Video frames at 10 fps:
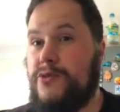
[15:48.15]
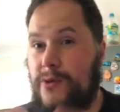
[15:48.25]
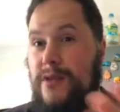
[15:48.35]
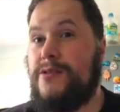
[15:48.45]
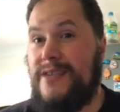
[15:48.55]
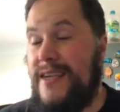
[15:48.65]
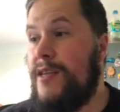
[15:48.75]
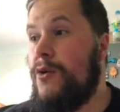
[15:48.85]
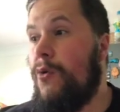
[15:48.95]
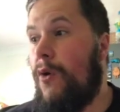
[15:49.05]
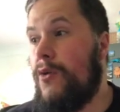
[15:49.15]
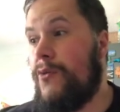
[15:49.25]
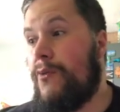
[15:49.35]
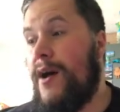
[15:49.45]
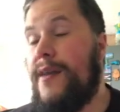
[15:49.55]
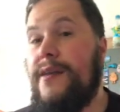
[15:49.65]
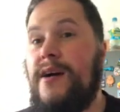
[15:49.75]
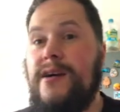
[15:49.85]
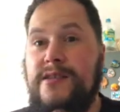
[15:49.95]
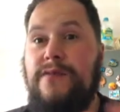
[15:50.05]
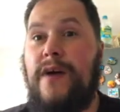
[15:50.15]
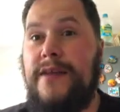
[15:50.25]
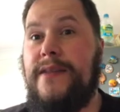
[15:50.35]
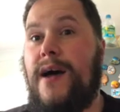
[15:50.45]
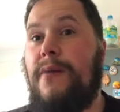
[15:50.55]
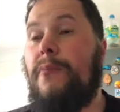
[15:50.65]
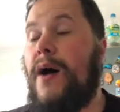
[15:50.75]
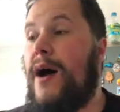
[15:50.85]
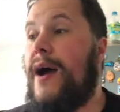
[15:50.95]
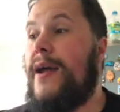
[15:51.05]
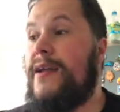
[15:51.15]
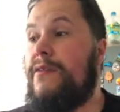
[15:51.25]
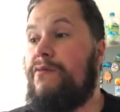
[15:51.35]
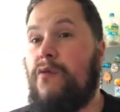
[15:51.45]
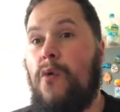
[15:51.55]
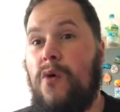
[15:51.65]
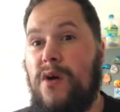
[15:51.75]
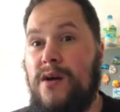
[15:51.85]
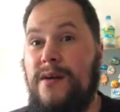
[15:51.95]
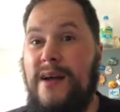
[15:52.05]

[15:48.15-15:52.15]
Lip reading: So I lost 1 kilo on the run, divide that by 4,